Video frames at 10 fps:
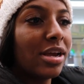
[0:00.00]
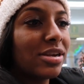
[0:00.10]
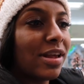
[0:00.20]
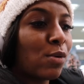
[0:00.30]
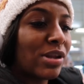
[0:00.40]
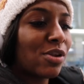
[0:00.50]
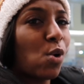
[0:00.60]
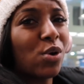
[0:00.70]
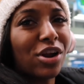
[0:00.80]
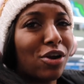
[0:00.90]
She's like, when it's
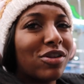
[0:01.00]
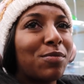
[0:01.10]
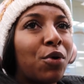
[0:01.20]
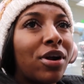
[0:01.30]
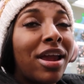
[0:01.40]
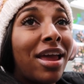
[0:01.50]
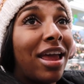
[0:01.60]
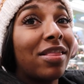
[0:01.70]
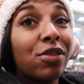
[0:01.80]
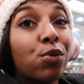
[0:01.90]
cold it hurts more.
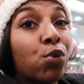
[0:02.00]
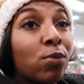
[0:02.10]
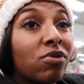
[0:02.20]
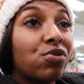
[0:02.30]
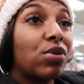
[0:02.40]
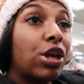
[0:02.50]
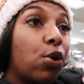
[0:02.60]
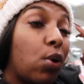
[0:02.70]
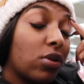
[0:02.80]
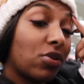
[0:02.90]
And then the room was really
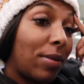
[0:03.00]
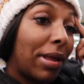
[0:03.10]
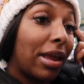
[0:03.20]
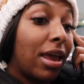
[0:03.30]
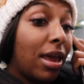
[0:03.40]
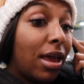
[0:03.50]
cold, so I'm like,